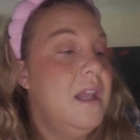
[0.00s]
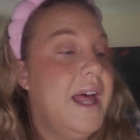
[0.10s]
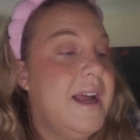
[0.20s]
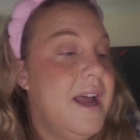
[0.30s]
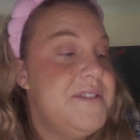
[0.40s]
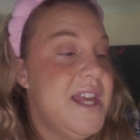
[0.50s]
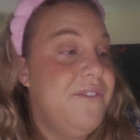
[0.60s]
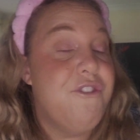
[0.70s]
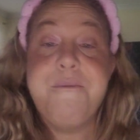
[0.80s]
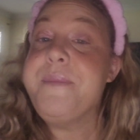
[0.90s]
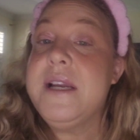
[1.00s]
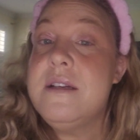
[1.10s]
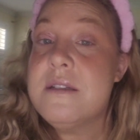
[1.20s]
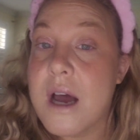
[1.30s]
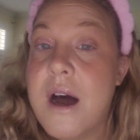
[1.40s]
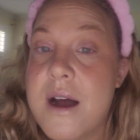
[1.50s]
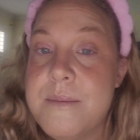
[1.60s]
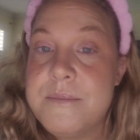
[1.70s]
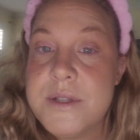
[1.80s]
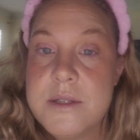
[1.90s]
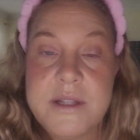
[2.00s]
I have said for a million times,